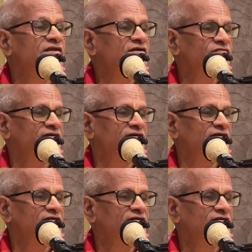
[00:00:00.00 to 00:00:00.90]

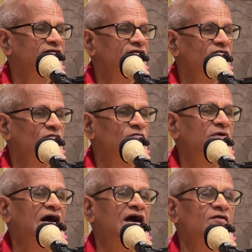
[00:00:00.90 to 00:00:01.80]
living. But
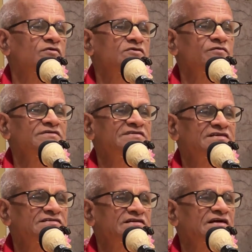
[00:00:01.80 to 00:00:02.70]
Bhagavatam is
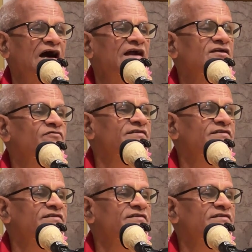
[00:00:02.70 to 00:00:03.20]
teaching art